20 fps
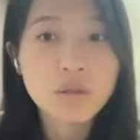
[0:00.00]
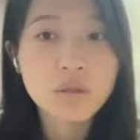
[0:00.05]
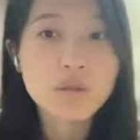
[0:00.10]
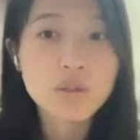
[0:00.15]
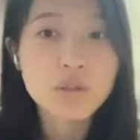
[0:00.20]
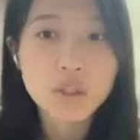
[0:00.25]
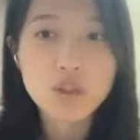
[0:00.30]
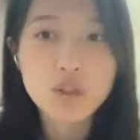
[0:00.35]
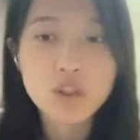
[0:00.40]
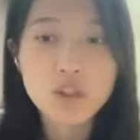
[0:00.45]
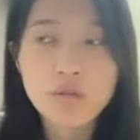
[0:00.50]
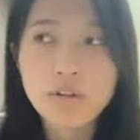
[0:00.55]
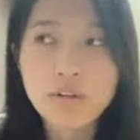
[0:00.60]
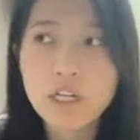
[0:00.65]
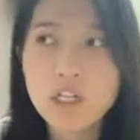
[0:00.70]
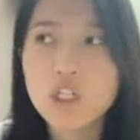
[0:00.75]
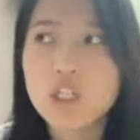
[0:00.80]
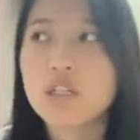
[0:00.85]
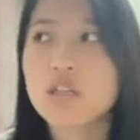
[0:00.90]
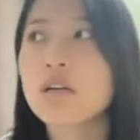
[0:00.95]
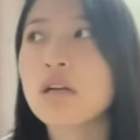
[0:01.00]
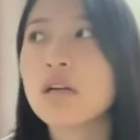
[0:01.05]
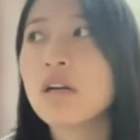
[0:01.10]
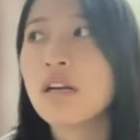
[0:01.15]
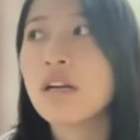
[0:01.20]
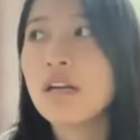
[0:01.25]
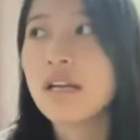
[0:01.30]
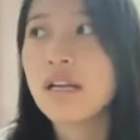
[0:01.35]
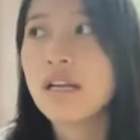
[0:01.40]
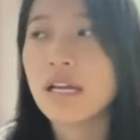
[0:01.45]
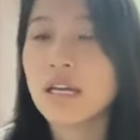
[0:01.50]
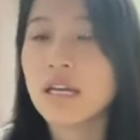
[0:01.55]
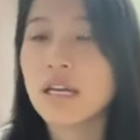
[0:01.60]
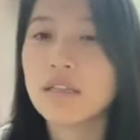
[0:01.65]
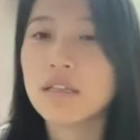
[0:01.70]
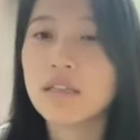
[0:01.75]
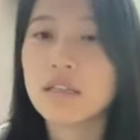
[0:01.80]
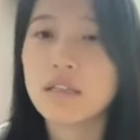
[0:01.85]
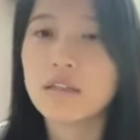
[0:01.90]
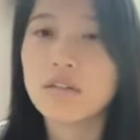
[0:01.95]
own social venture.
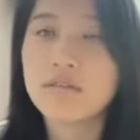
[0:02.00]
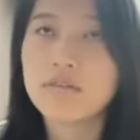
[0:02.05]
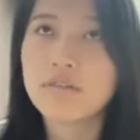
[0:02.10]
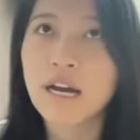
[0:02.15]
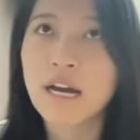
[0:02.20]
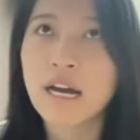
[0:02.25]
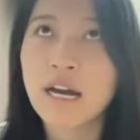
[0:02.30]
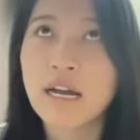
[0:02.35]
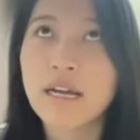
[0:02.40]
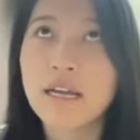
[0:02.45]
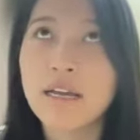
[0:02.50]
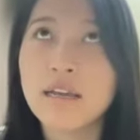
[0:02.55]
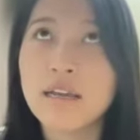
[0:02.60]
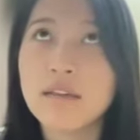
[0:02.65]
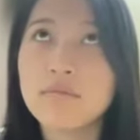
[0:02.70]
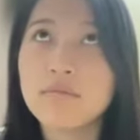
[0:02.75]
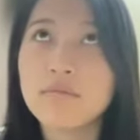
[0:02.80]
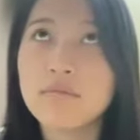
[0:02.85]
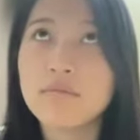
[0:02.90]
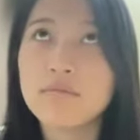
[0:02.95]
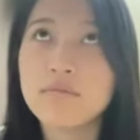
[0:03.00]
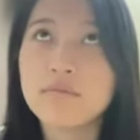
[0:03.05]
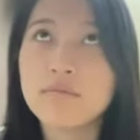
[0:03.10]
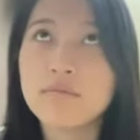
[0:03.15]
And if I